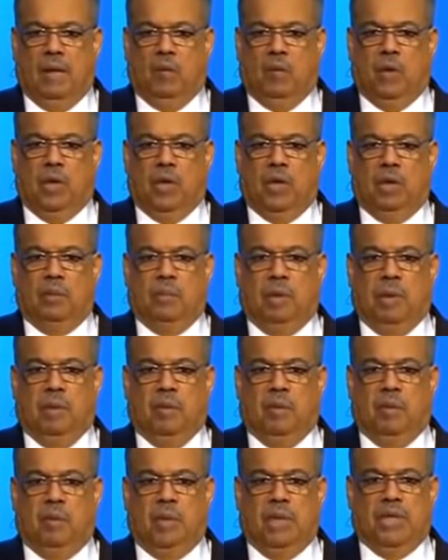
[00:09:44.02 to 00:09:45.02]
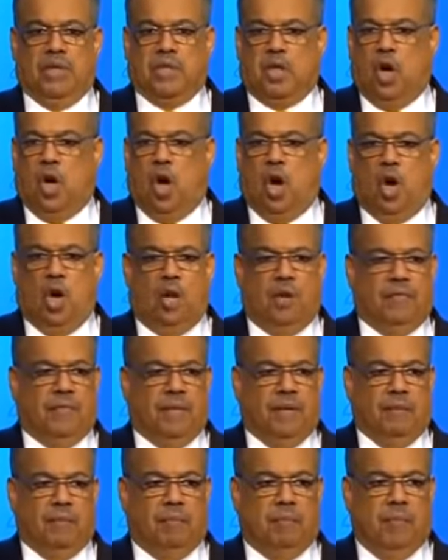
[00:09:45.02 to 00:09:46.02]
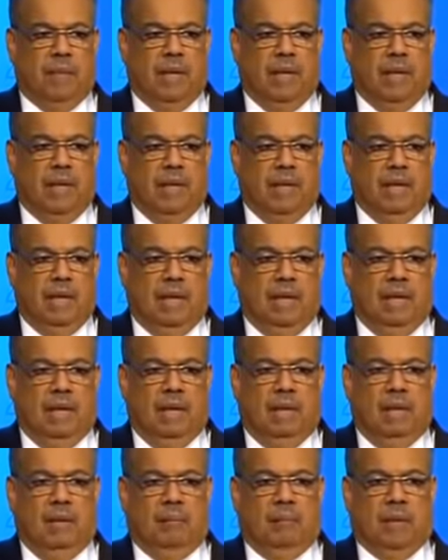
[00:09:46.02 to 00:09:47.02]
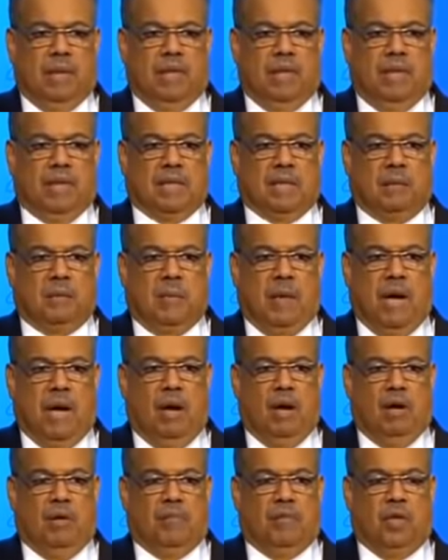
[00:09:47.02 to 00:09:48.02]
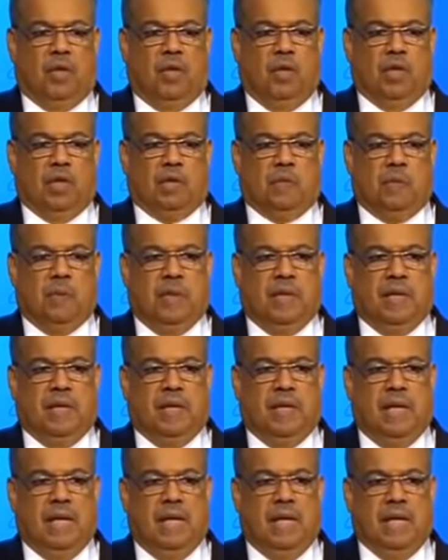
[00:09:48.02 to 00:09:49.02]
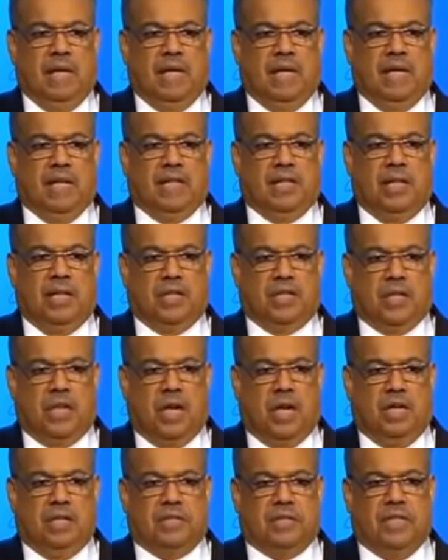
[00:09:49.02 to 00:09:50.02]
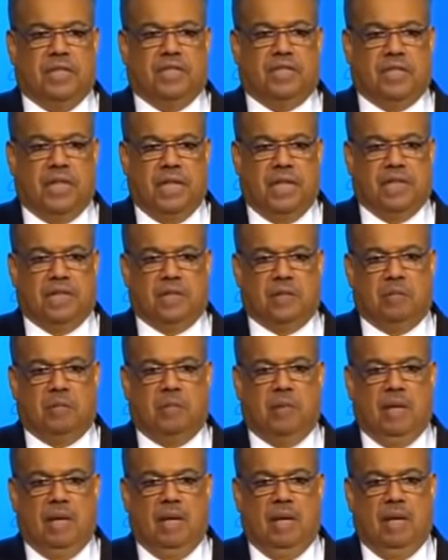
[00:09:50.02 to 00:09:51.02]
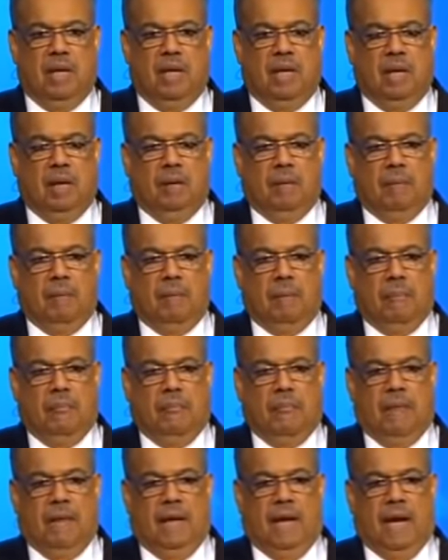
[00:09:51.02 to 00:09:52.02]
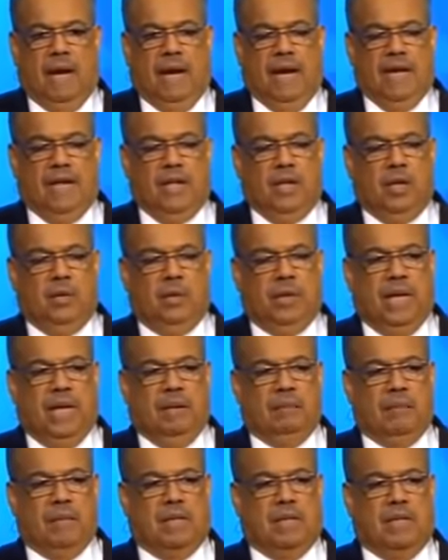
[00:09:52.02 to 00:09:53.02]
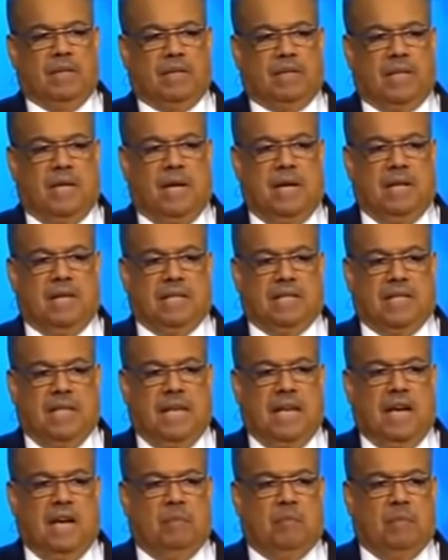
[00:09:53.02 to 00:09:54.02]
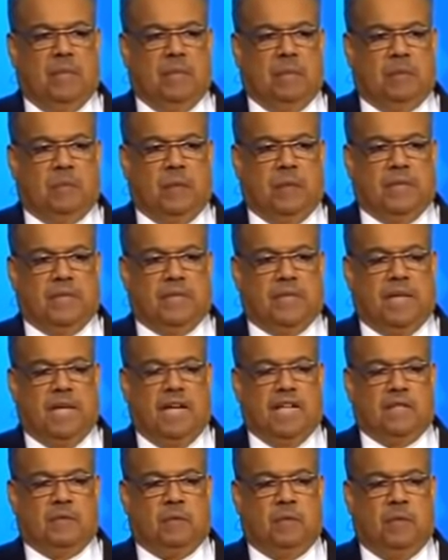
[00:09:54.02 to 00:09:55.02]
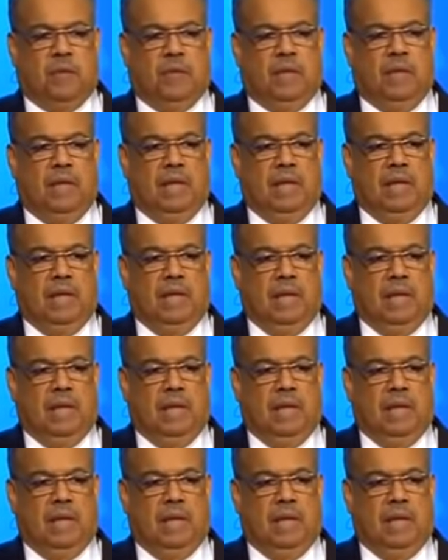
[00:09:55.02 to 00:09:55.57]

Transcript: we're going to be able to reach all of them because the power of the Holy Spirit can touch hearts and change them. I know that because God has allowed me to preach the gospel